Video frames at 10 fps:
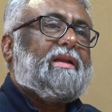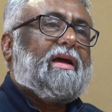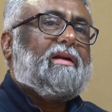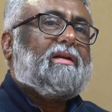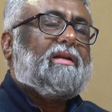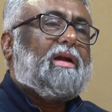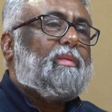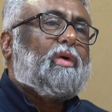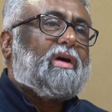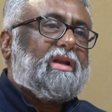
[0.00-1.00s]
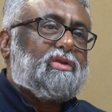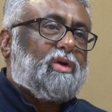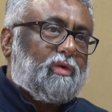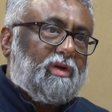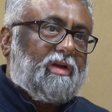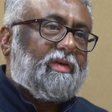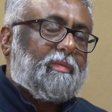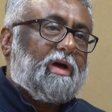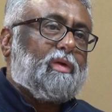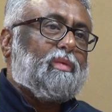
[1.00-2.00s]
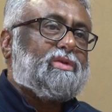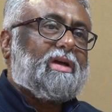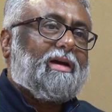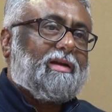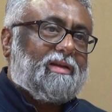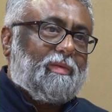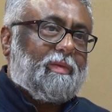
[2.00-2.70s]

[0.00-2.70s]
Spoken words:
that booker is not only for Banu Mushtaq or